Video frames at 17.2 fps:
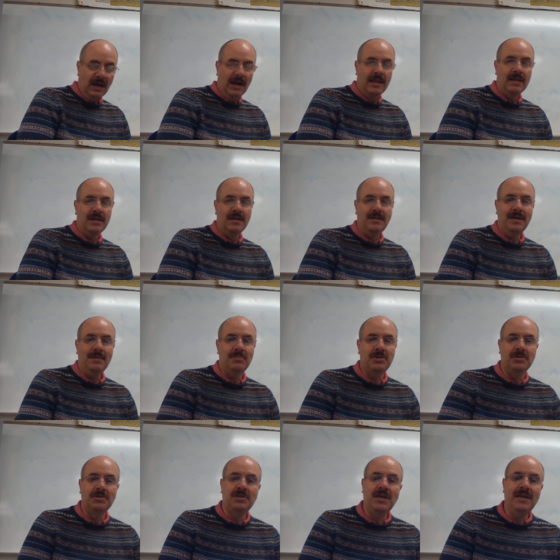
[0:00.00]
And then the
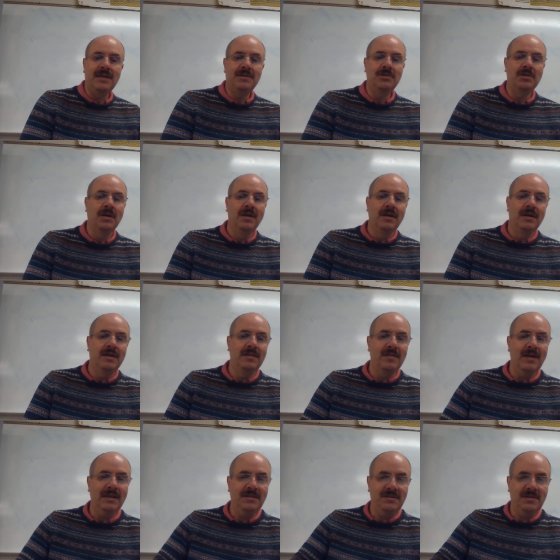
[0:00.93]
temperature change
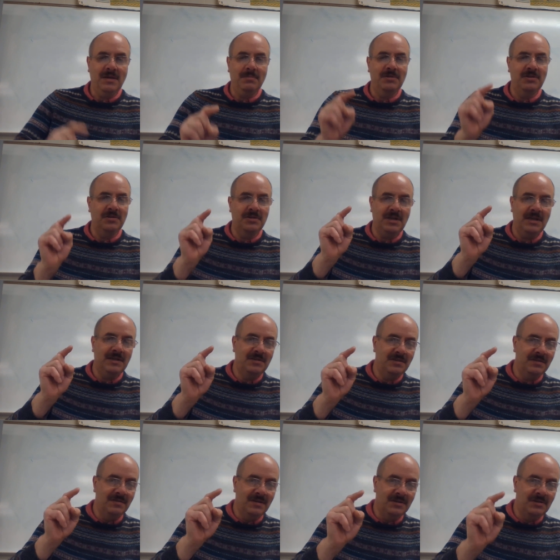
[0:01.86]
is not the temperature
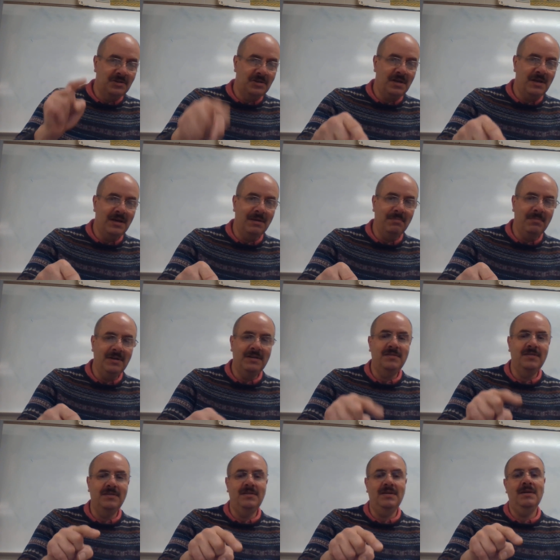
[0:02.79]
change of the chip,
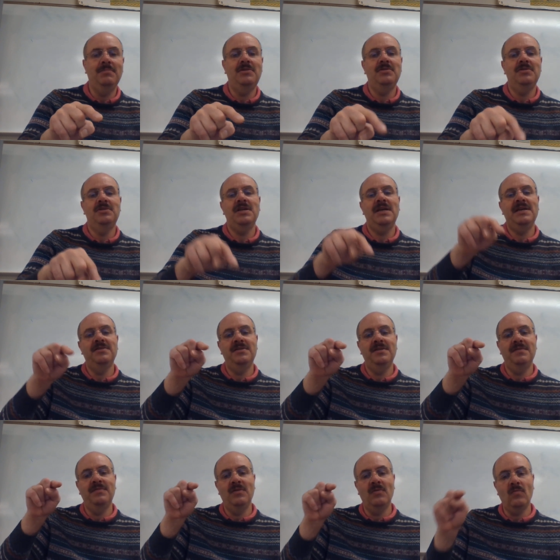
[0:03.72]
it's the temperature
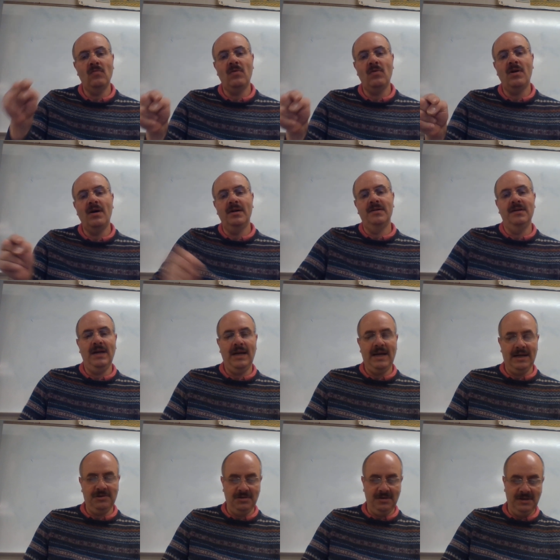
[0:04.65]
change of the water,
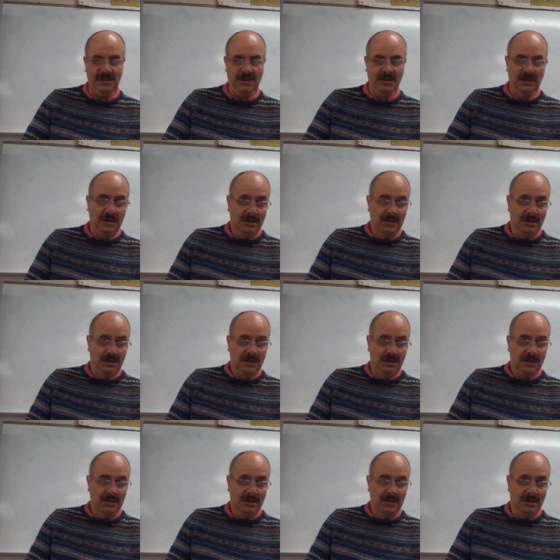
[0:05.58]
actually.